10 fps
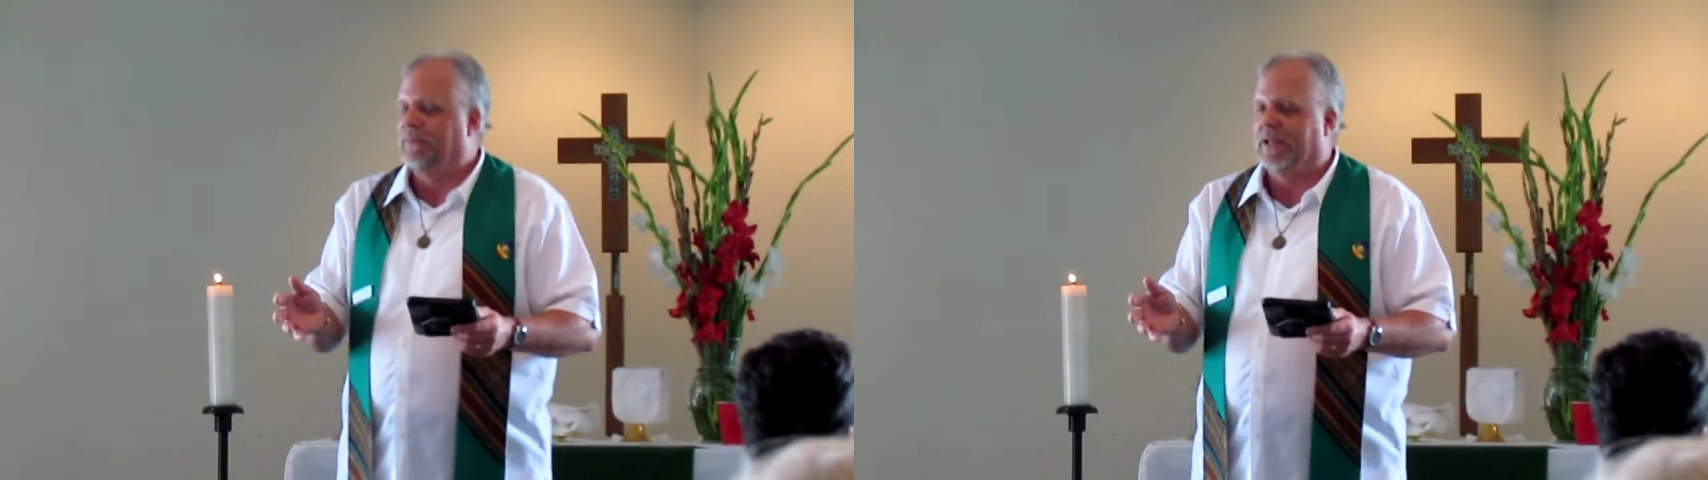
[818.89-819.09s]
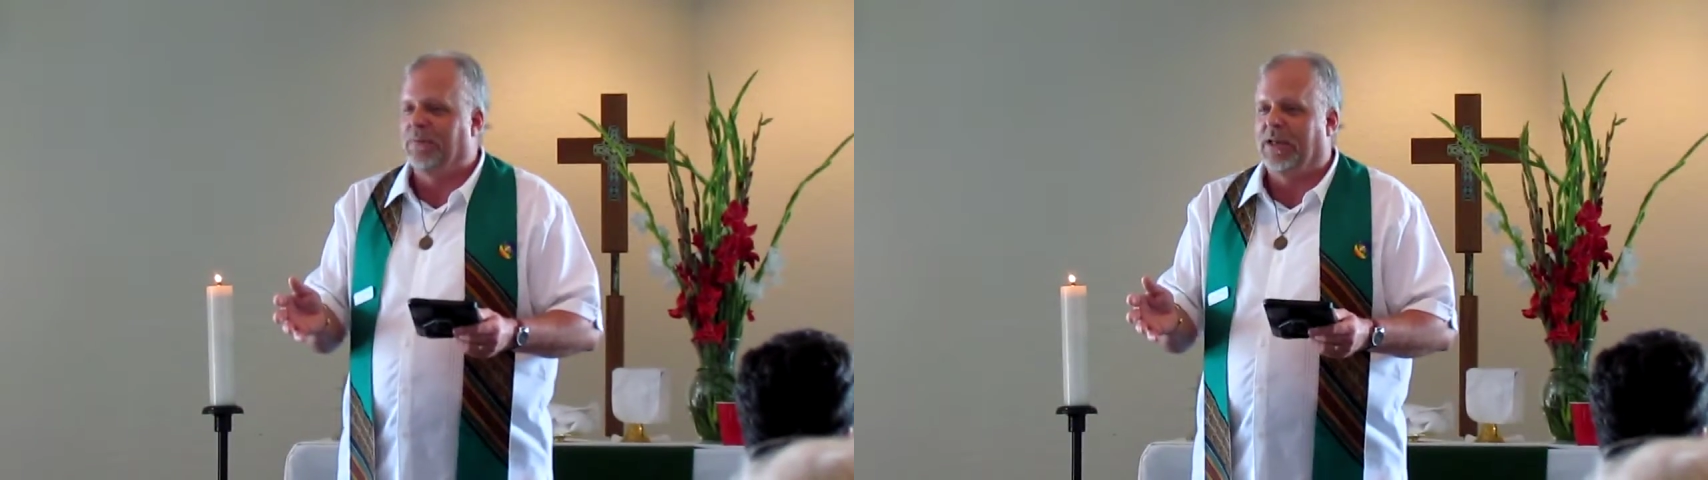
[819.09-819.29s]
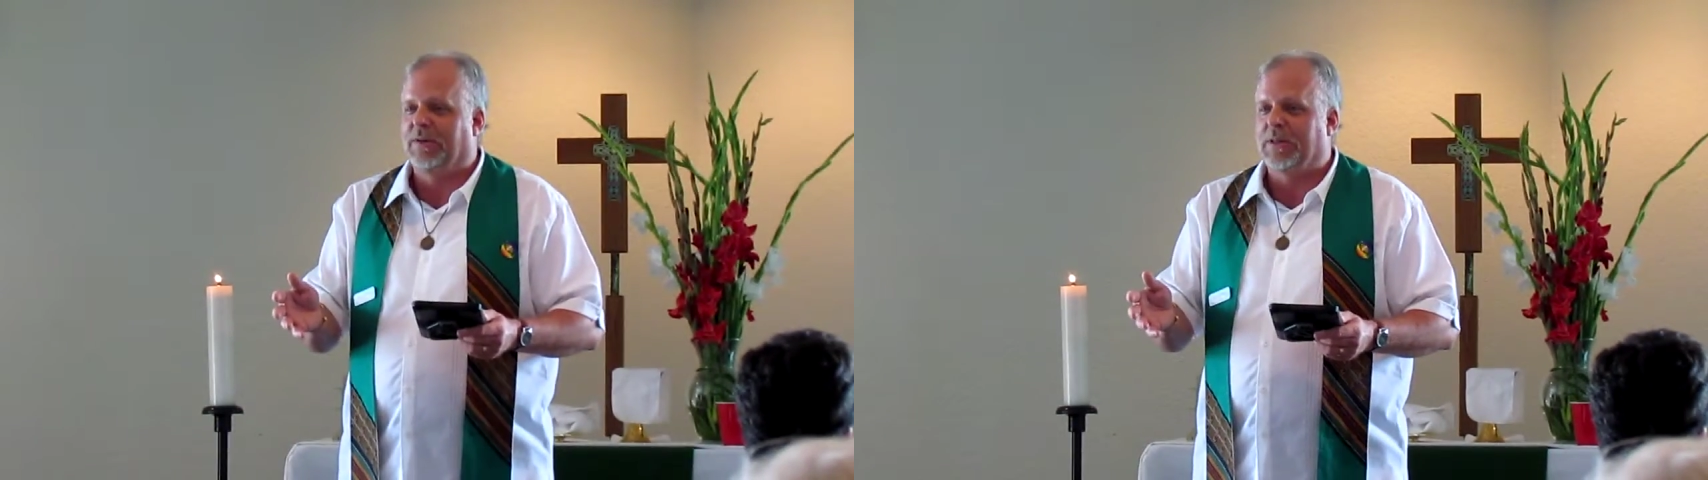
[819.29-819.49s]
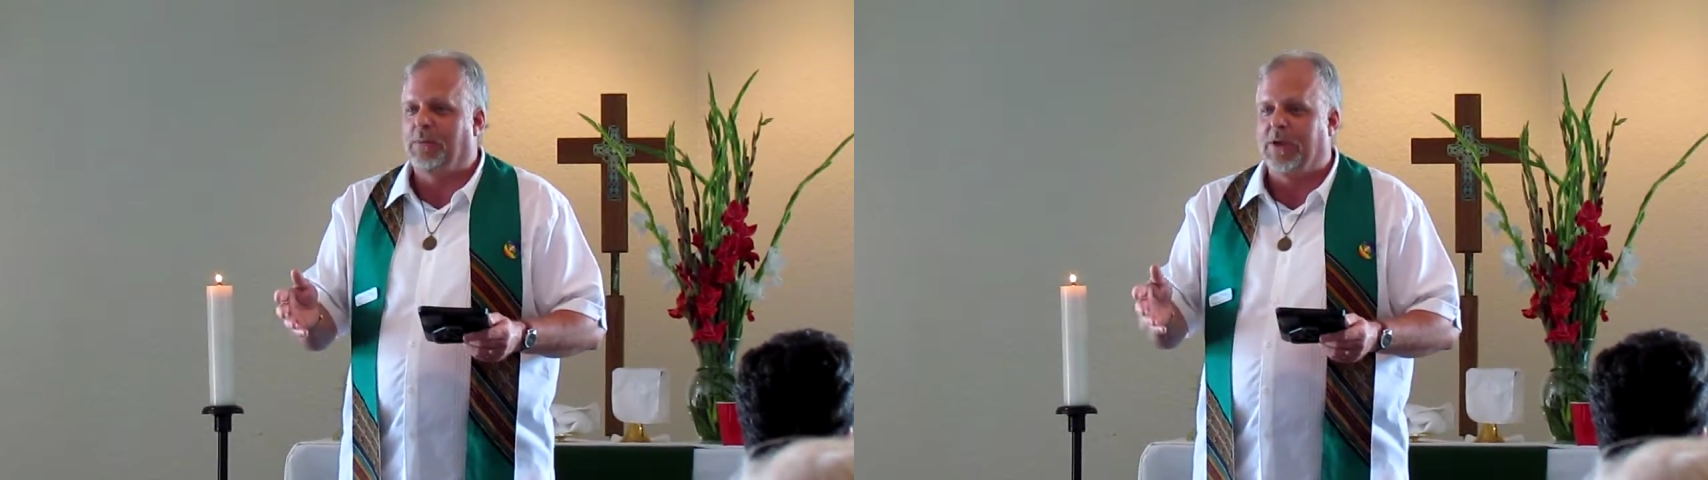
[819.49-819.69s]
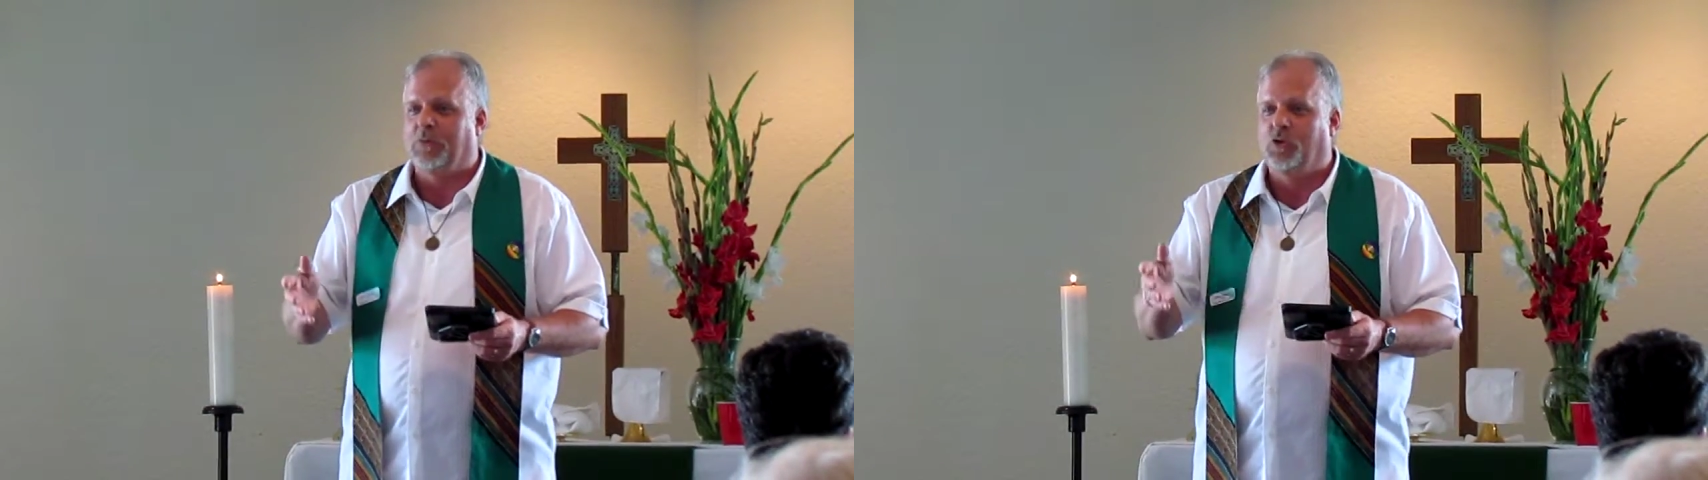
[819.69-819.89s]
and sometimes the
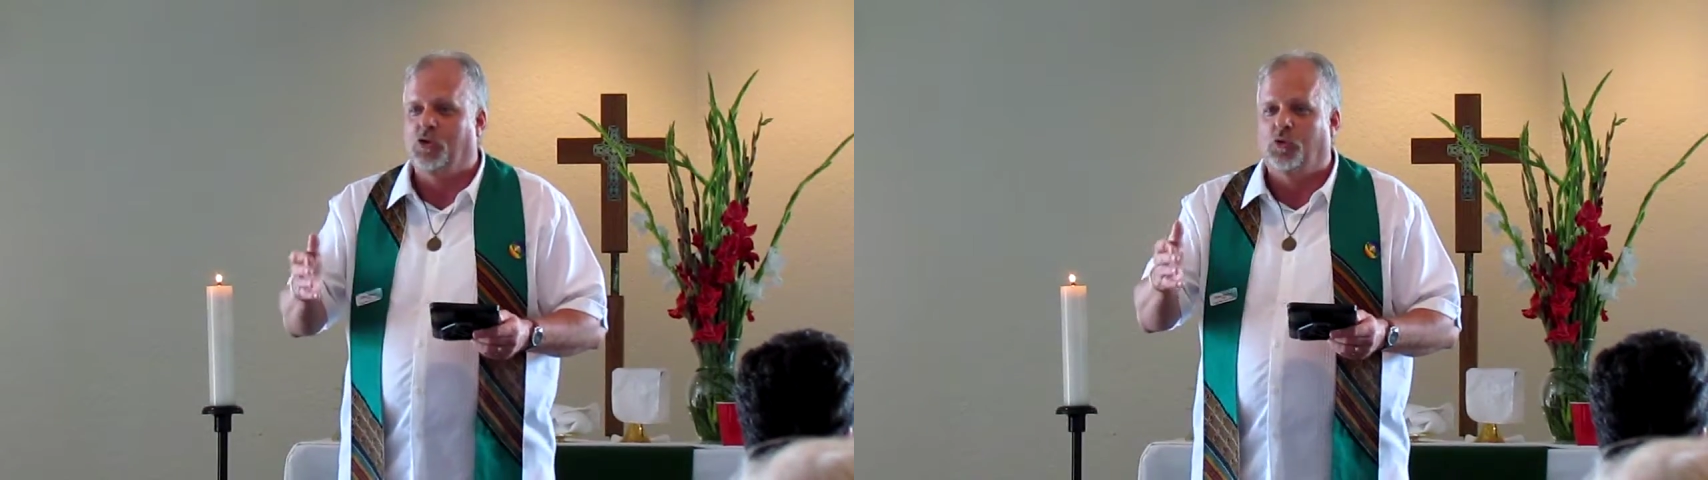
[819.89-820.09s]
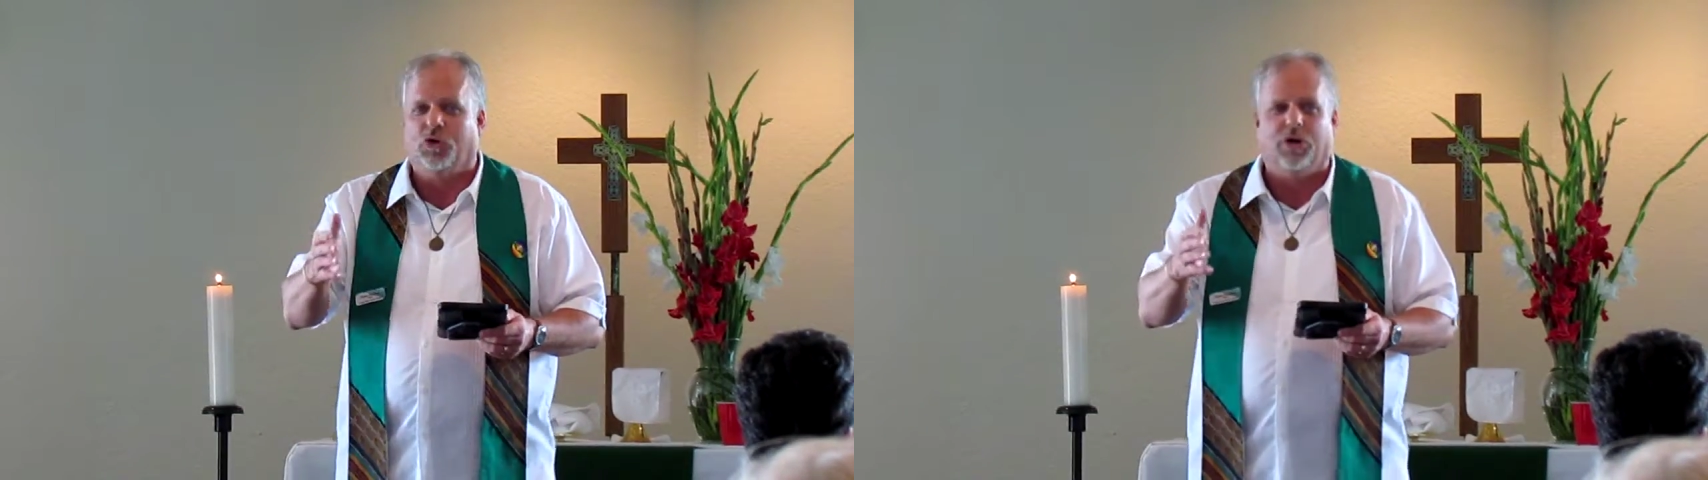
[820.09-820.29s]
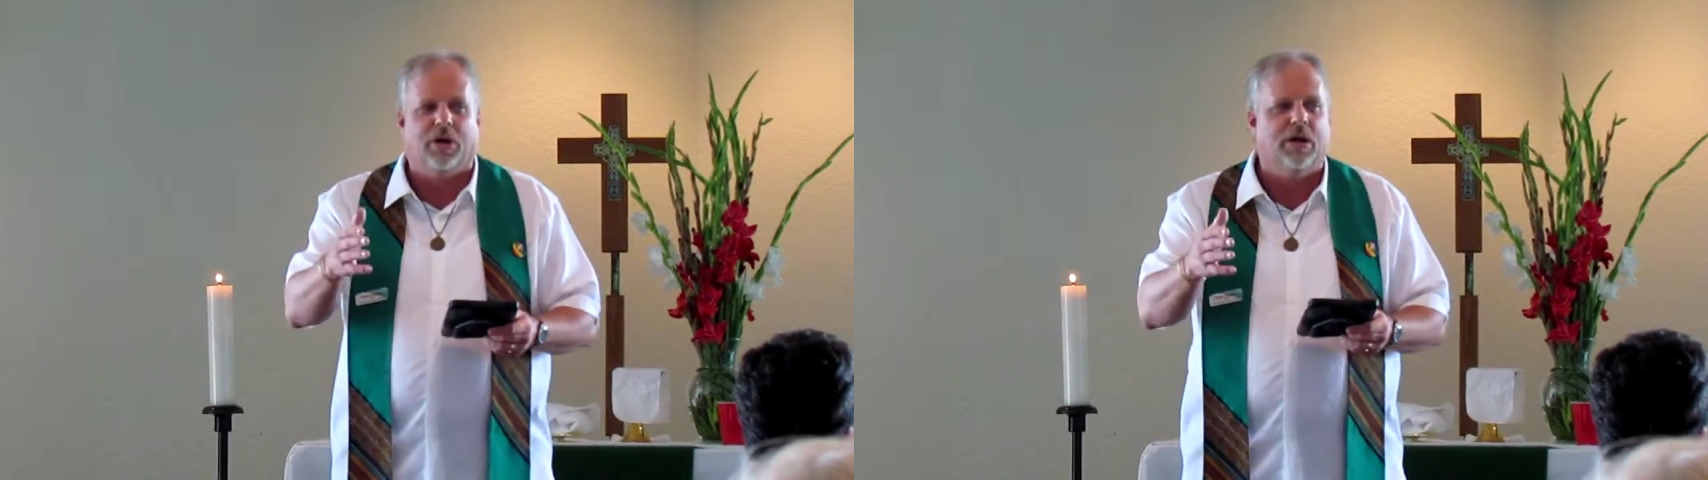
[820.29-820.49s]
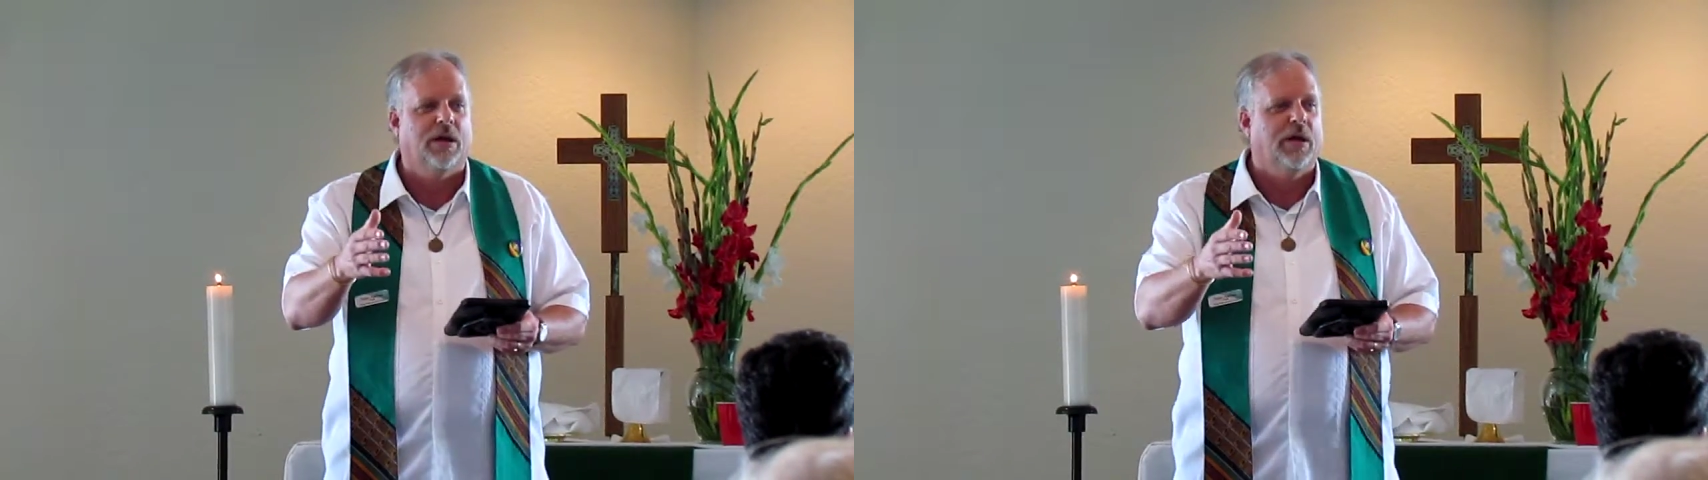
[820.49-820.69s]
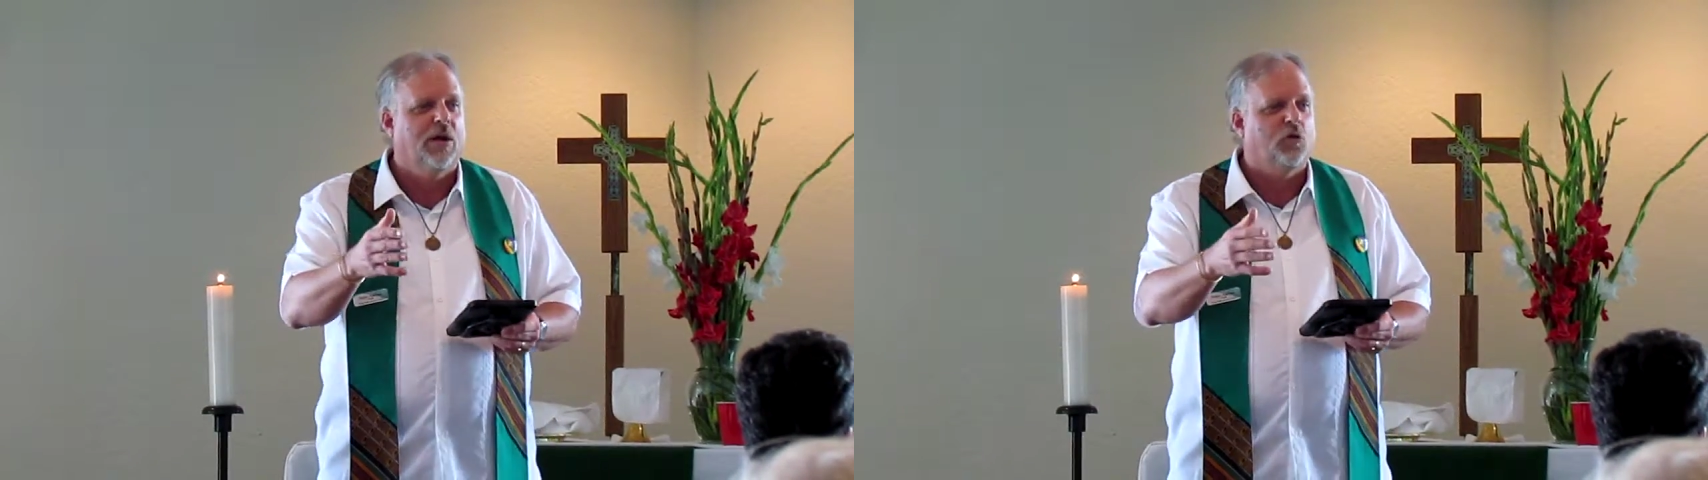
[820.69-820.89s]
people who were